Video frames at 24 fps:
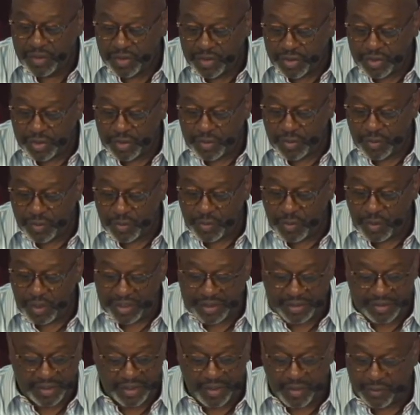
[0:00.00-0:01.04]
Two
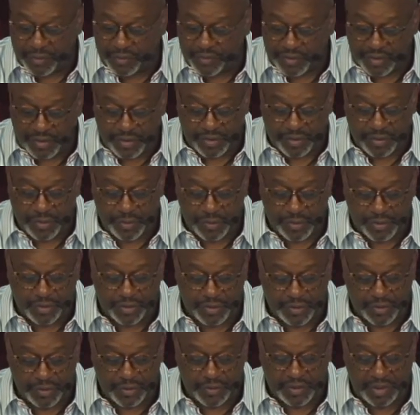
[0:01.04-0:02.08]
adults and 2
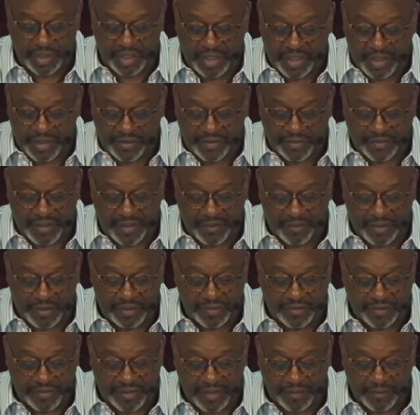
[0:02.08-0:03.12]
children,
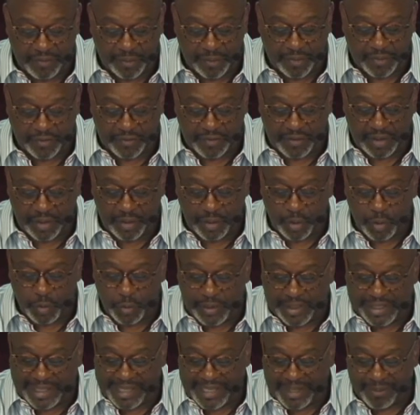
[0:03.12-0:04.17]
77% who
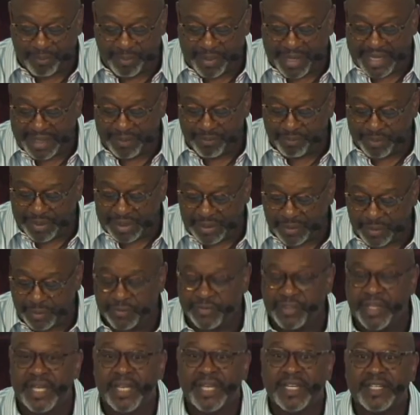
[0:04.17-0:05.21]
can't pay
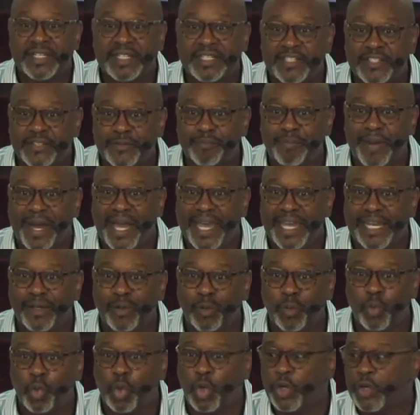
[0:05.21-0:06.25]
bills despite
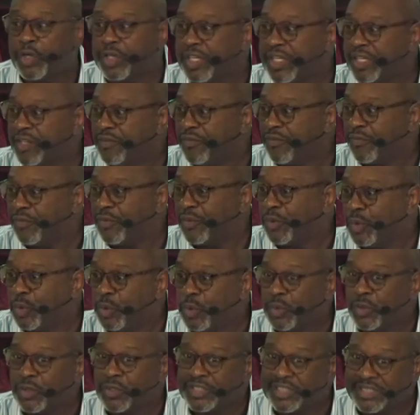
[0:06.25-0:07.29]
working
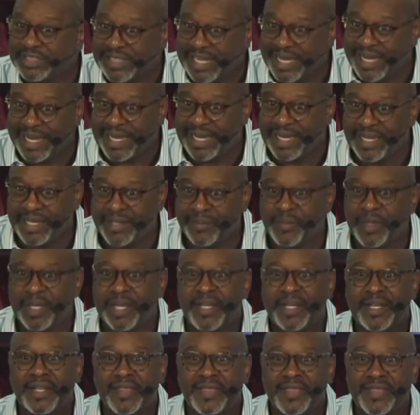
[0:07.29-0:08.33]
full time.
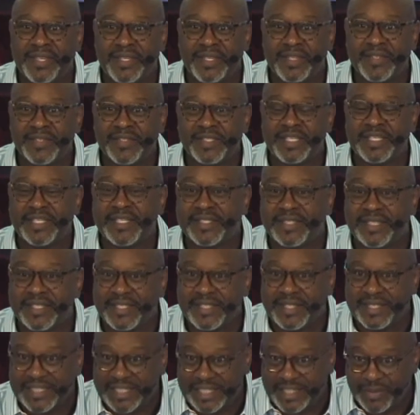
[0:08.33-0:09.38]
This is a
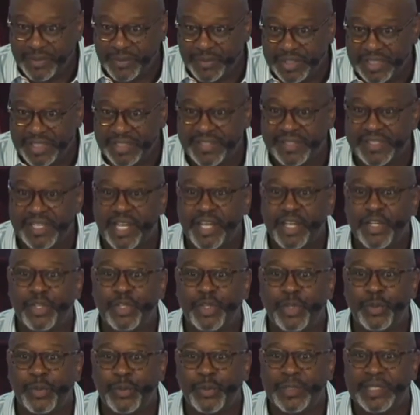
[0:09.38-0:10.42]
series
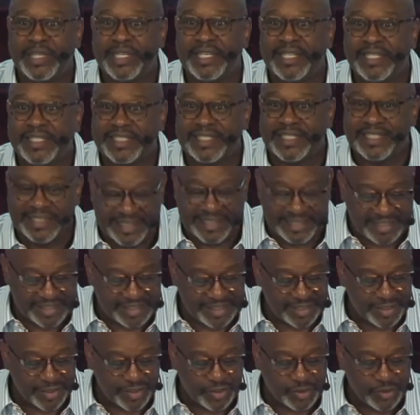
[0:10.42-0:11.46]
you need to
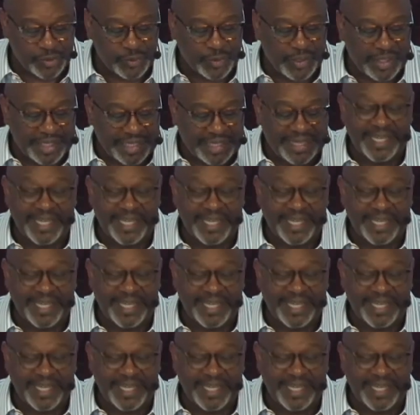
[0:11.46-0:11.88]
listen to.